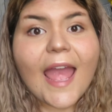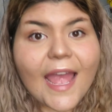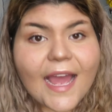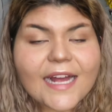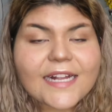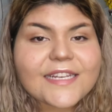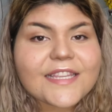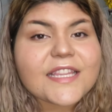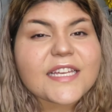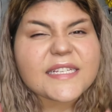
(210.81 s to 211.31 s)

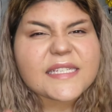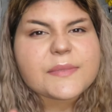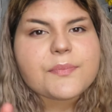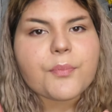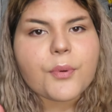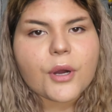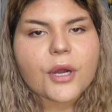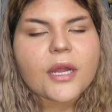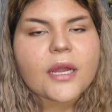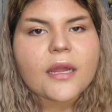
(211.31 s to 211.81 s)
And this
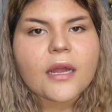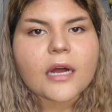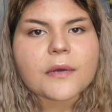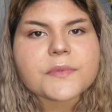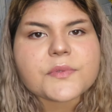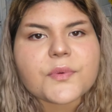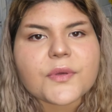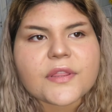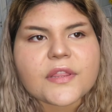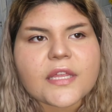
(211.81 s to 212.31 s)
book
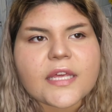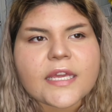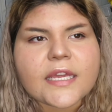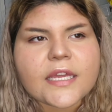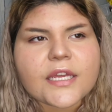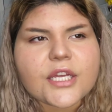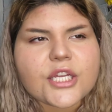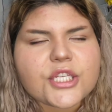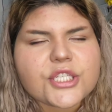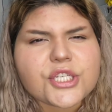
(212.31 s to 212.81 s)
comes with
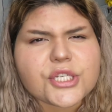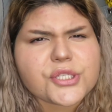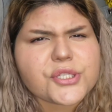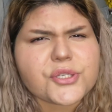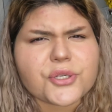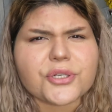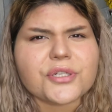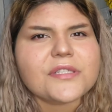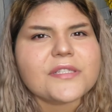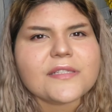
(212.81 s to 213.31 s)
like
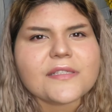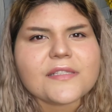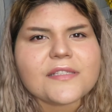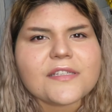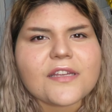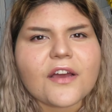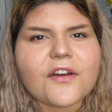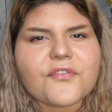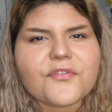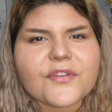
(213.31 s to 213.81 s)
desserts and
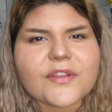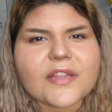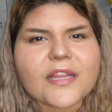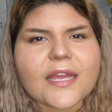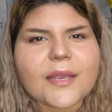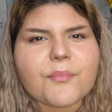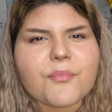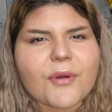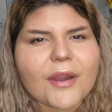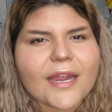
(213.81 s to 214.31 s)
stuff and
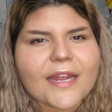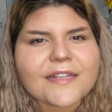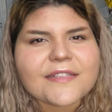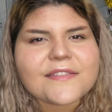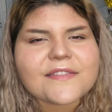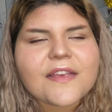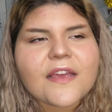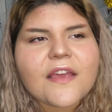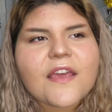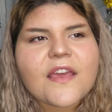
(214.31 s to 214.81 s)
like
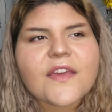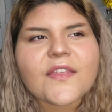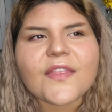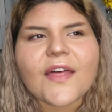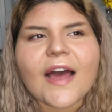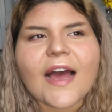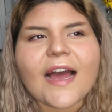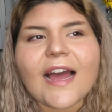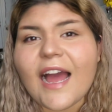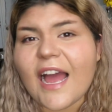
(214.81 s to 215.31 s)
breads
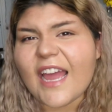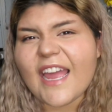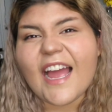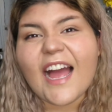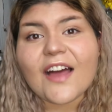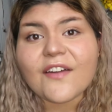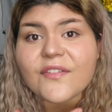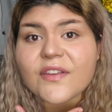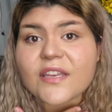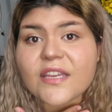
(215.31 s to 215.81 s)
that I
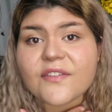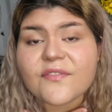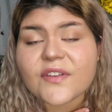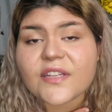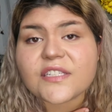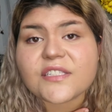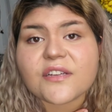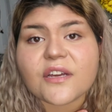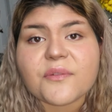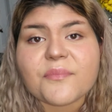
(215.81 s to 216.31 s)
haven't
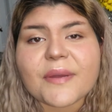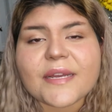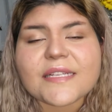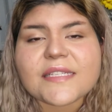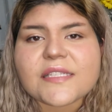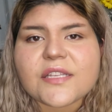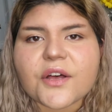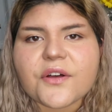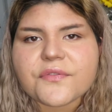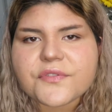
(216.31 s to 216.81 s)
even done
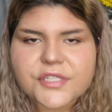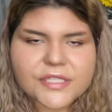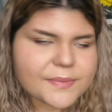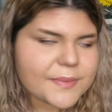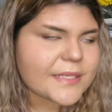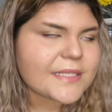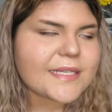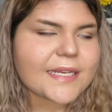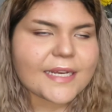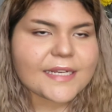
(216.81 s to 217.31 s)
myself, just
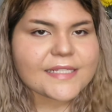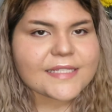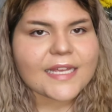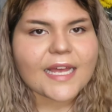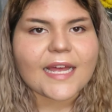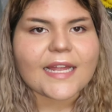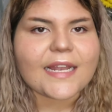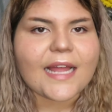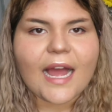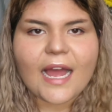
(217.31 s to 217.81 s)
because like I
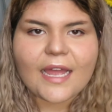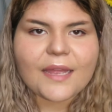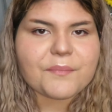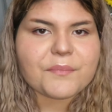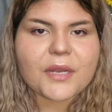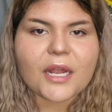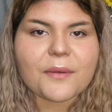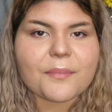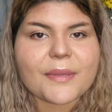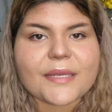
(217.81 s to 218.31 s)
said, I'm
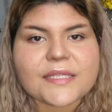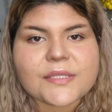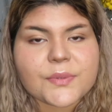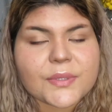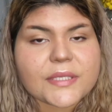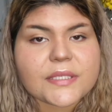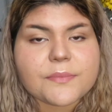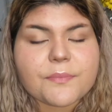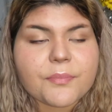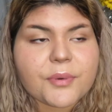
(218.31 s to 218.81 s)
not a big
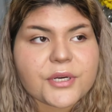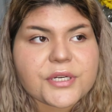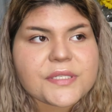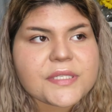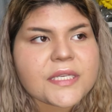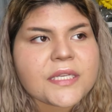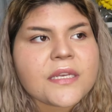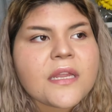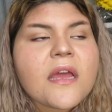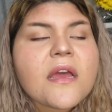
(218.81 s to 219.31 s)
sweet
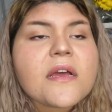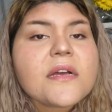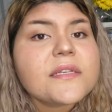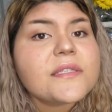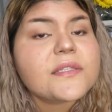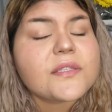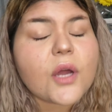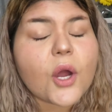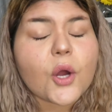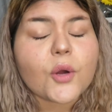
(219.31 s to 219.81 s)
person.
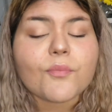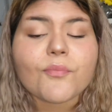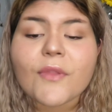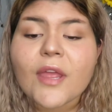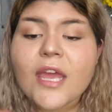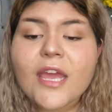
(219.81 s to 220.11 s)
So